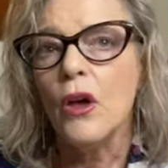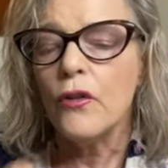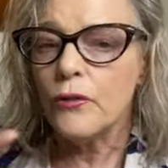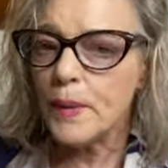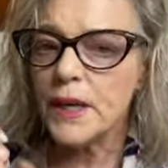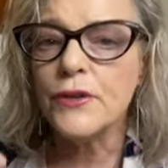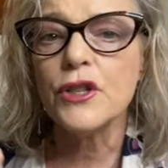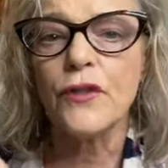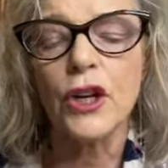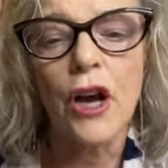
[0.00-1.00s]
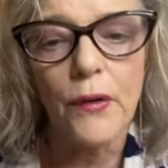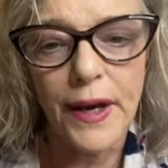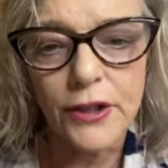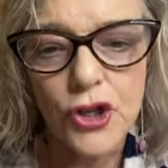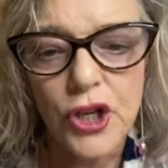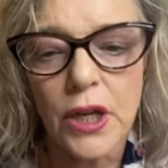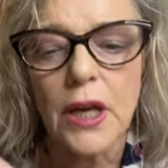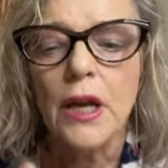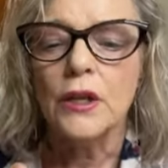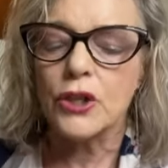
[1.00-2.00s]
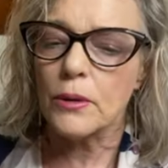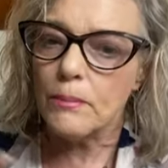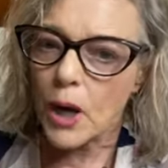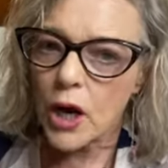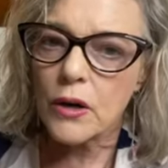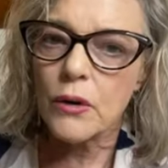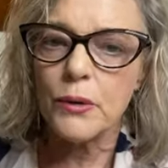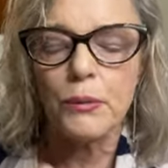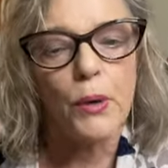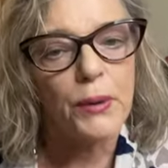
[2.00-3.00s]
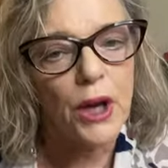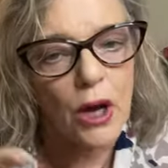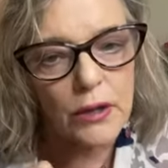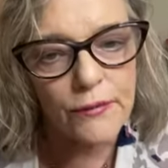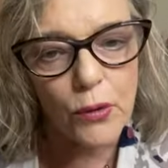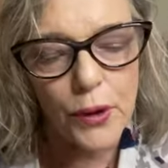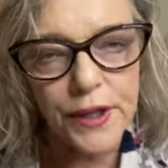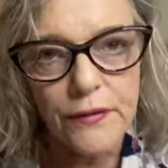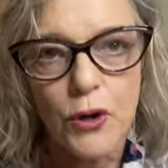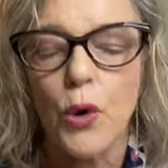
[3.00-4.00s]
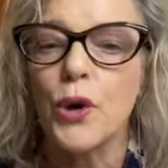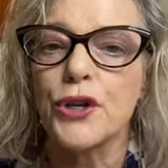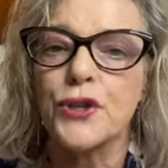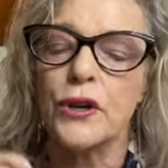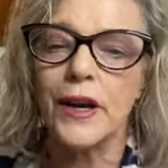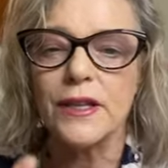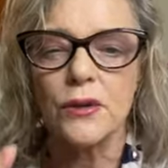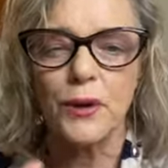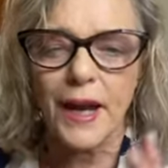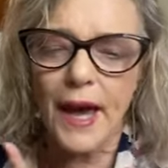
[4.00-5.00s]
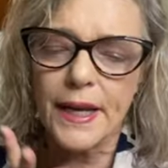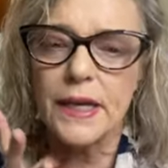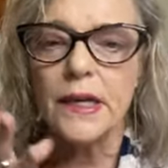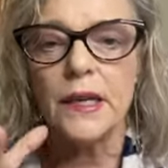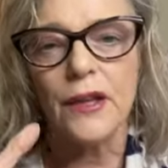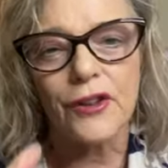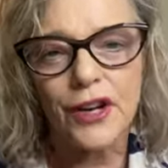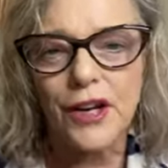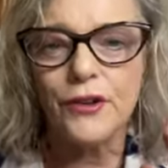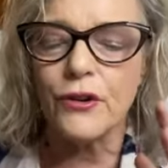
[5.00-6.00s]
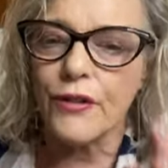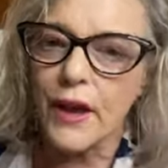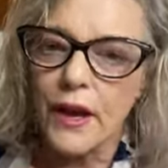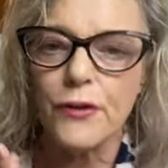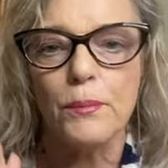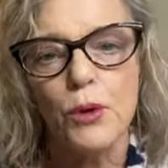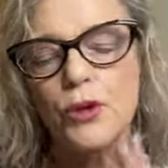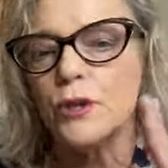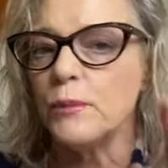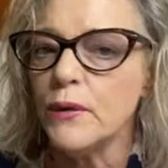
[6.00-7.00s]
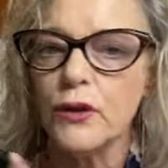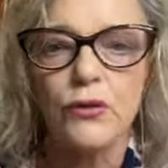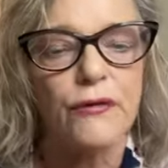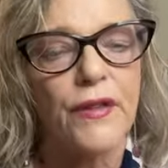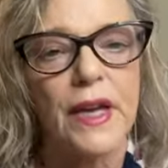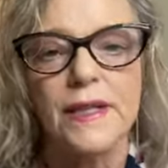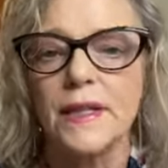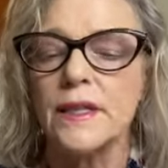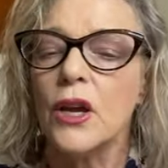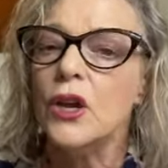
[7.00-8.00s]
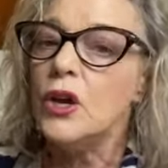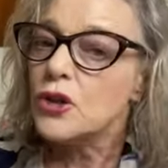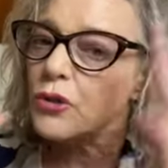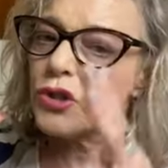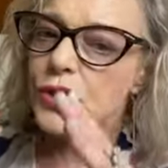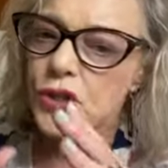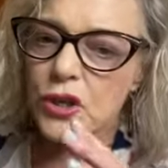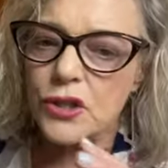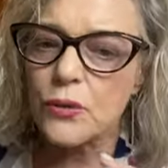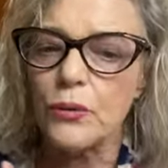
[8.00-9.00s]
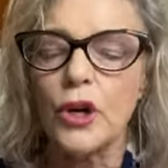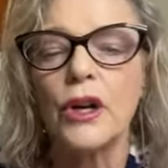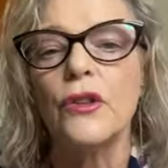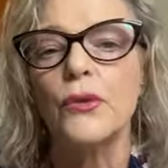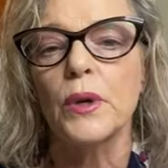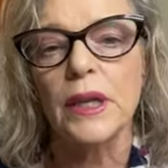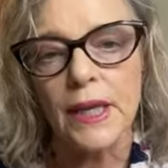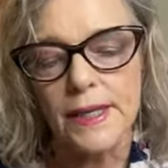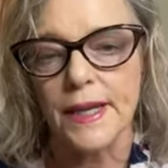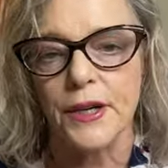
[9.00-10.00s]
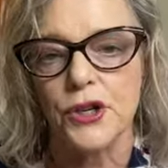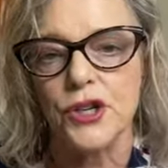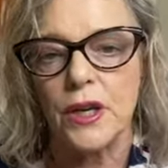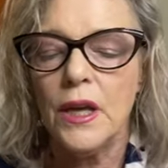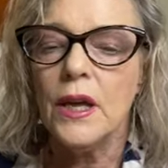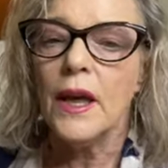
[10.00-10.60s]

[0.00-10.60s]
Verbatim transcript: we've been in this Virgo energy. Tomorrow we're in what we call a void, of course, all right? So we're kind of neither here nor there. The moon is moving through phases. So just start to work on the release energy.